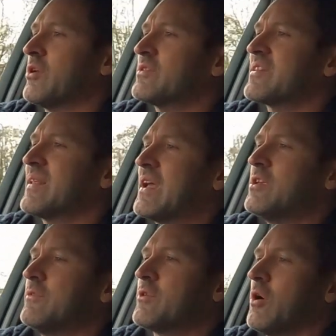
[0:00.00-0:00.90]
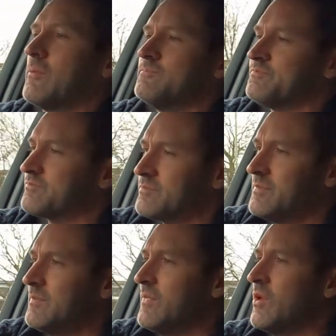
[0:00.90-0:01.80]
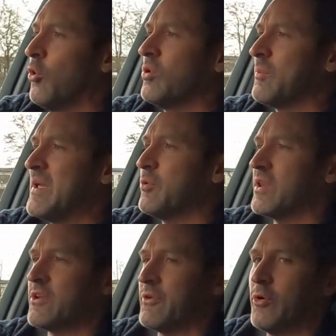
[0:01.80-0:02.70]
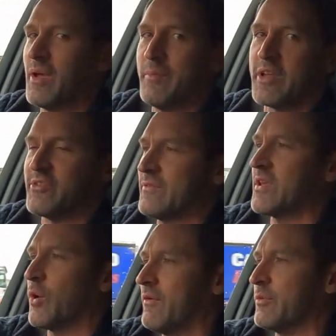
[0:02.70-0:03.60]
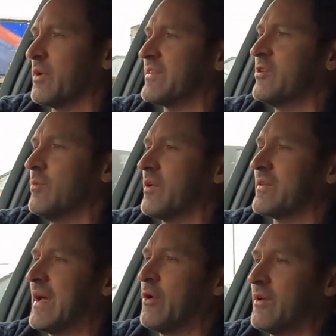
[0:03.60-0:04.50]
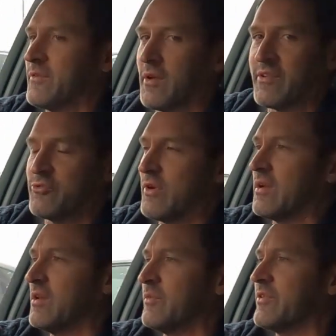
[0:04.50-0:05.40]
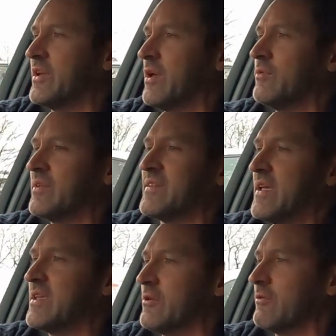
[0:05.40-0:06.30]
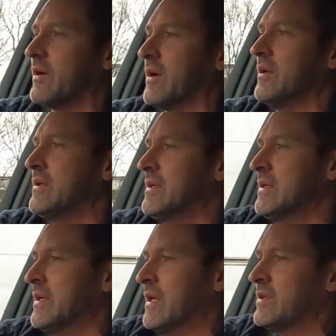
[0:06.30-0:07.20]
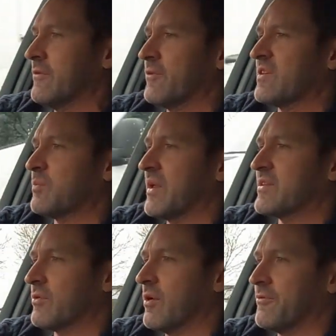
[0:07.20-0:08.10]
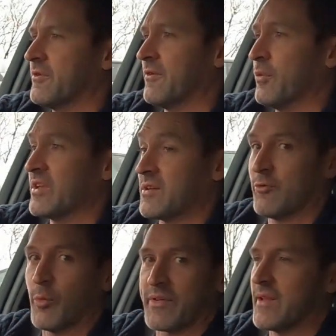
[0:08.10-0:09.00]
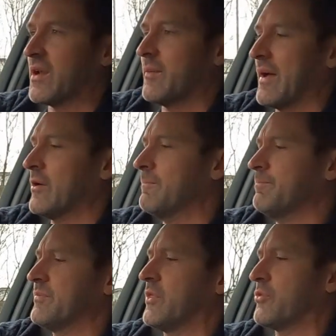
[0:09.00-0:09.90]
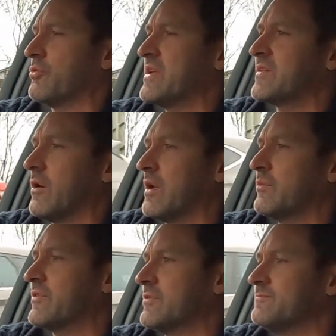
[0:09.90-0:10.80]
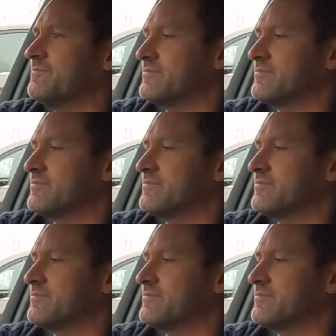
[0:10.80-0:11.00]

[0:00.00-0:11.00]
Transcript: And not just that, you've got all the people that you're annoying because you have to go over them like 2 miles an hour, and you have to like straddle them so you don't take your front splitter off, of which I've almost done about 3 times.